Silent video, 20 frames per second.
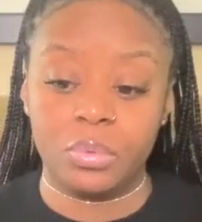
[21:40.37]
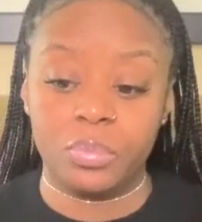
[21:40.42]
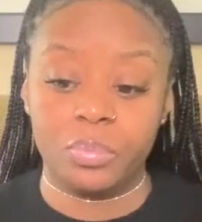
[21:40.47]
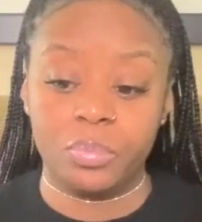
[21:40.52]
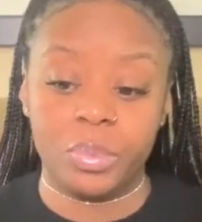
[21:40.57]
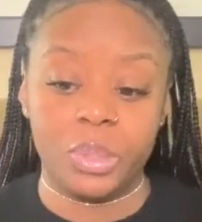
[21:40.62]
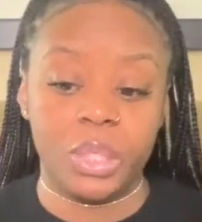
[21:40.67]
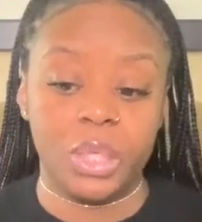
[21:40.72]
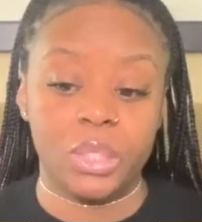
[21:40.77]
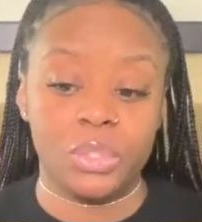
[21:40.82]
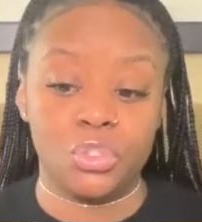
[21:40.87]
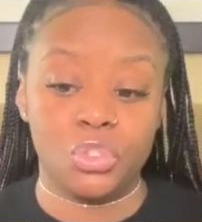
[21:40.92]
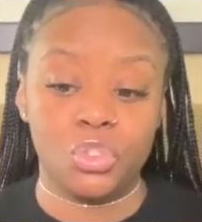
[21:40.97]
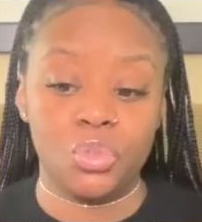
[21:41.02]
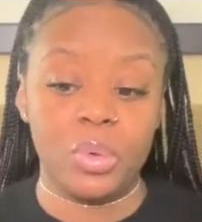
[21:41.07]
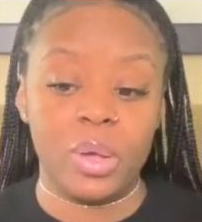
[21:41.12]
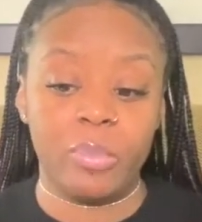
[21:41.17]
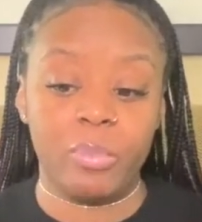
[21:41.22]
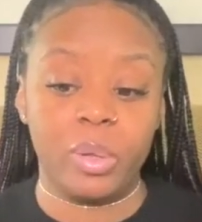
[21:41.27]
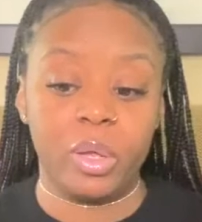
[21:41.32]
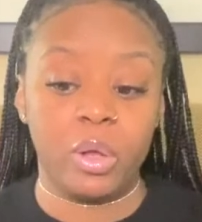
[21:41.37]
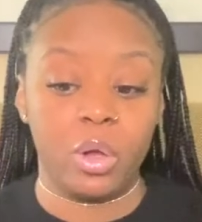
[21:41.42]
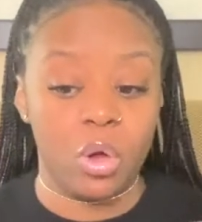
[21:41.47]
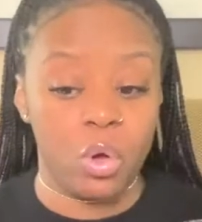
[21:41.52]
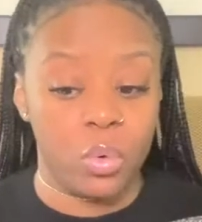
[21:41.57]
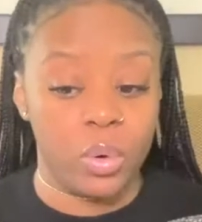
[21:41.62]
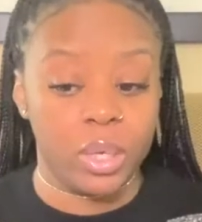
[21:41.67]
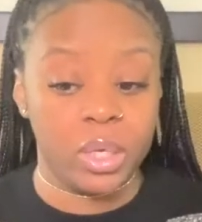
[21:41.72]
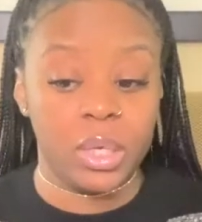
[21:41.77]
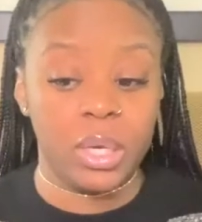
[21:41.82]
because you have been
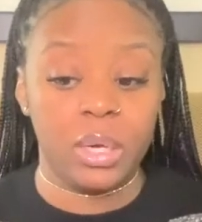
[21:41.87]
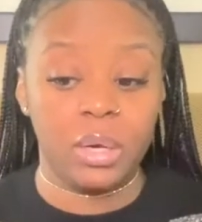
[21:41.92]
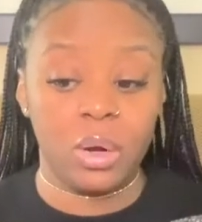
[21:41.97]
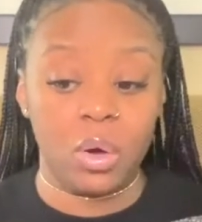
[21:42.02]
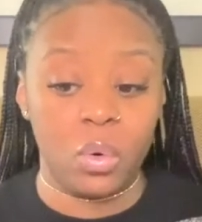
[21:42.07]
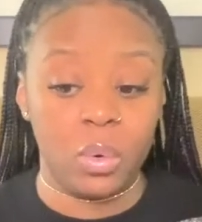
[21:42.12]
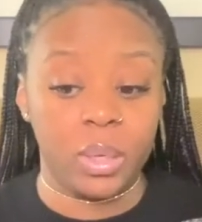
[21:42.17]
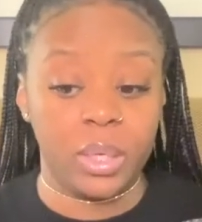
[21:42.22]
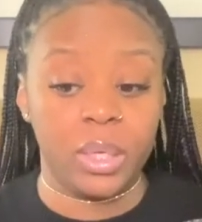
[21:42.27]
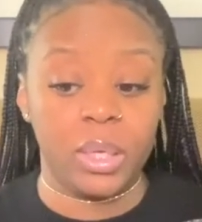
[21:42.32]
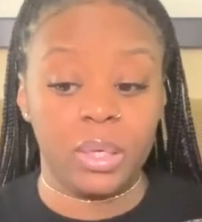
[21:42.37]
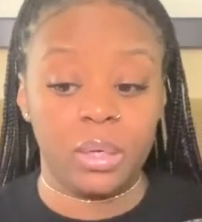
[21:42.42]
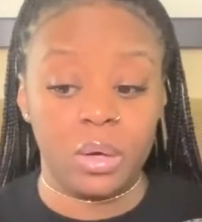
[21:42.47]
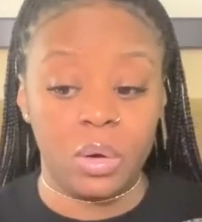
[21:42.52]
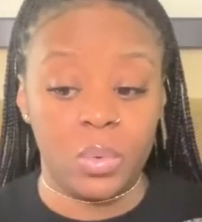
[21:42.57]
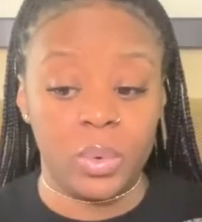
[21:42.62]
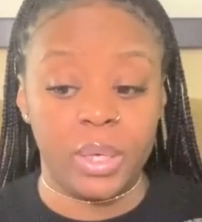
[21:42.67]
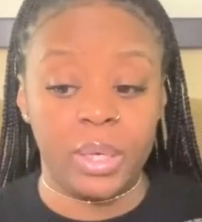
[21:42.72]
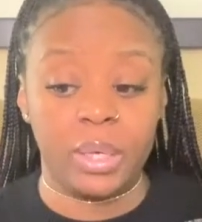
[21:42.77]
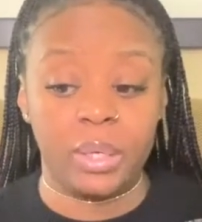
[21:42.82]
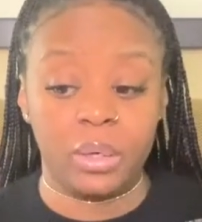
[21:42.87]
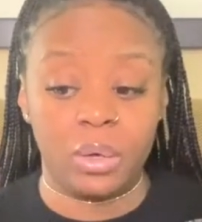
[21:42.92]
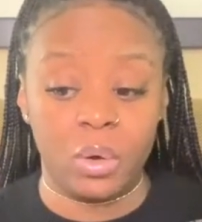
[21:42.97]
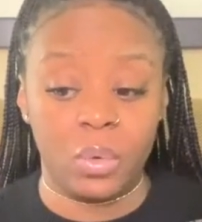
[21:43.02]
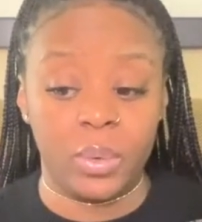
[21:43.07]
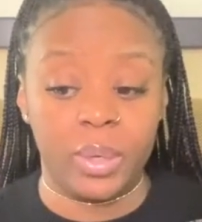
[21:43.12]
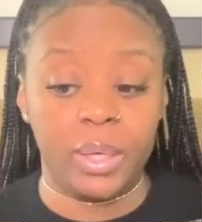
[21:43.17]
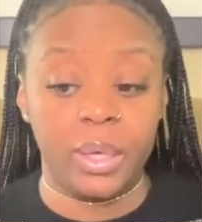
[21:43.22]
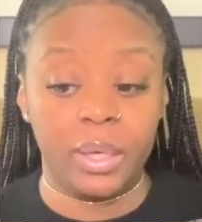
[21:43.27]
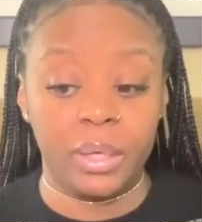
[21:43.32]
going and going and going and
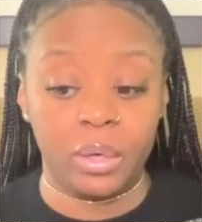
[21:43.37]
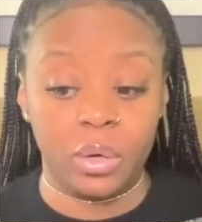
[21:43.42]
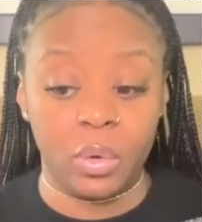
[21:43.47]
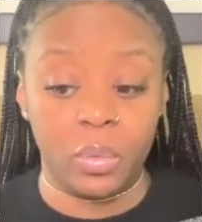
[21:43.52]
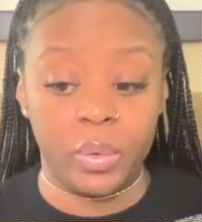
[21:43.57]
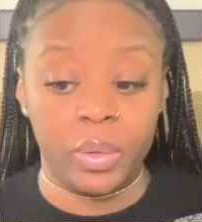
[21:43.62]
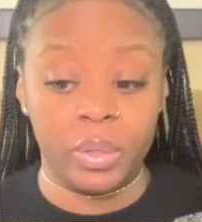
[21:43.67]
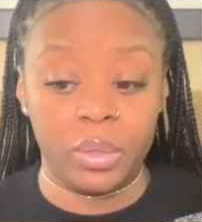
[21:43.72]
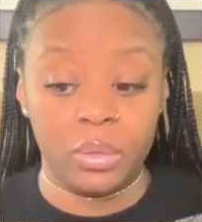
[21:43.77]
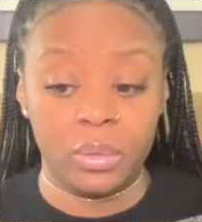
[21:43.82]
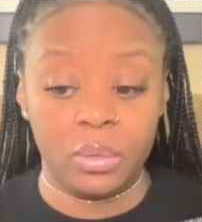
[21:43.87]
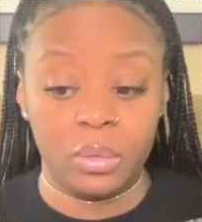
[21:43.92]
going and going.